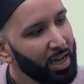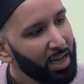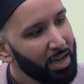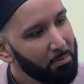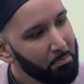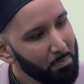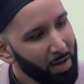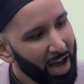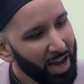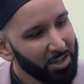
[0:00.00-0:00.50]

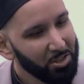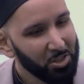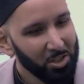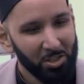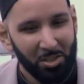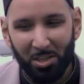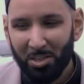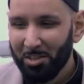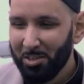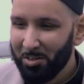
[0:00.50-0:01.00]

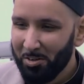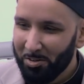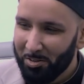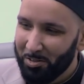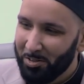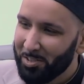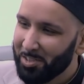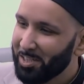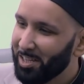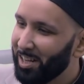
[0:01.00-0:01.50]
Imagine, you know,
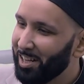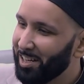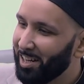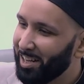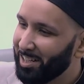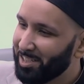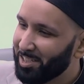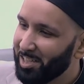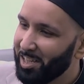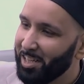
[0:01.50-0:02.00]
there's
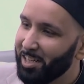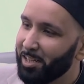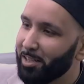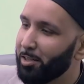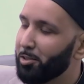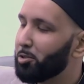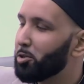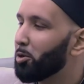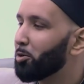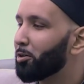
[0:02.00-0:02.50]
a scene in
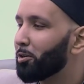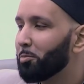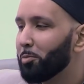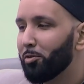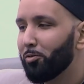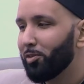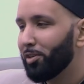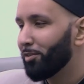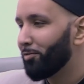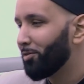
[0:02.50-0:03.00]
the Joker
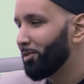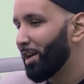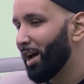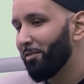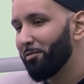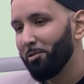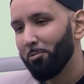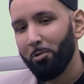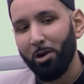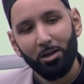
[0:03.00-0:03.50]
movie, and if you
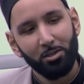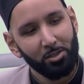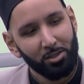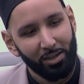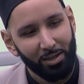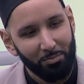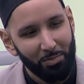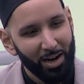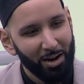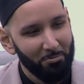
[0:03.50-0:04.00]
haven't watched it,
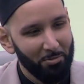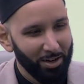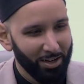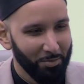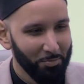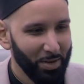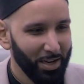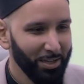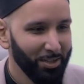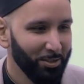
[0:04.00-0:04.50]
I'm not
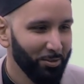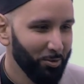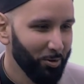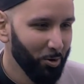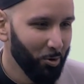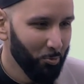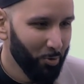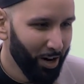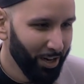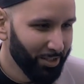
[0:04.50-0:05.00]
recommending you
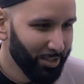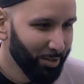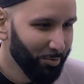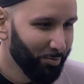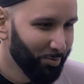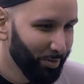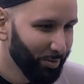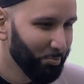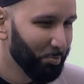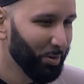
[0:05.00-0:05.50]
go watch it
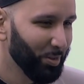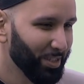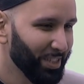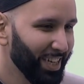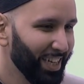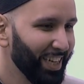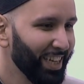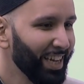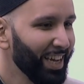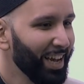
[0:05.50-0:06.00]
per
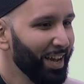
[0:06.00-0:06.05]
se,